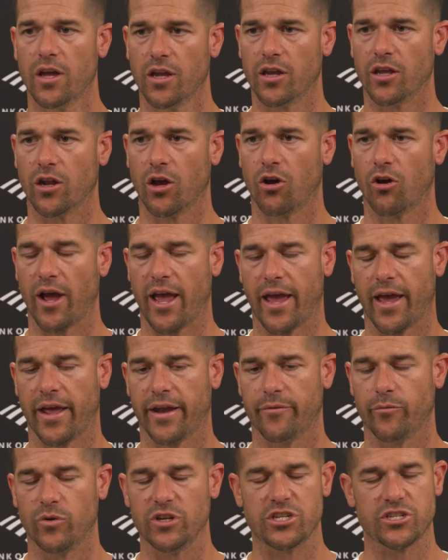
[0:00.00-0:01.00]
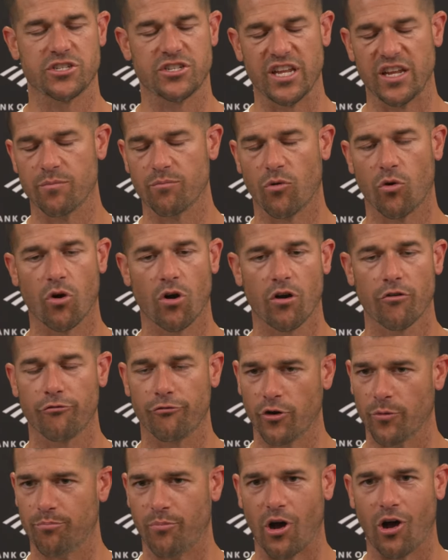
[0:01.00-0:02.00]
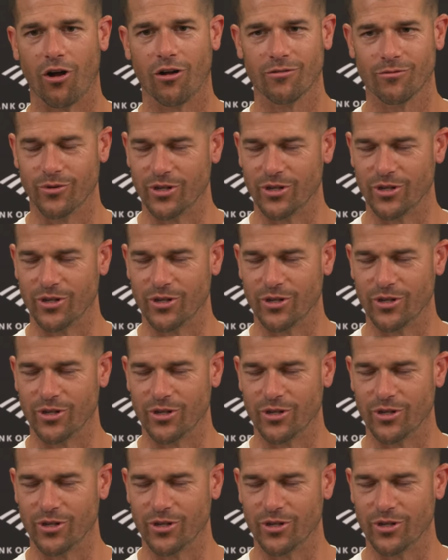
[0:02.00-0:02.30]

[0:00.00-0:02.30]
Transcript: You know, and we just need more football.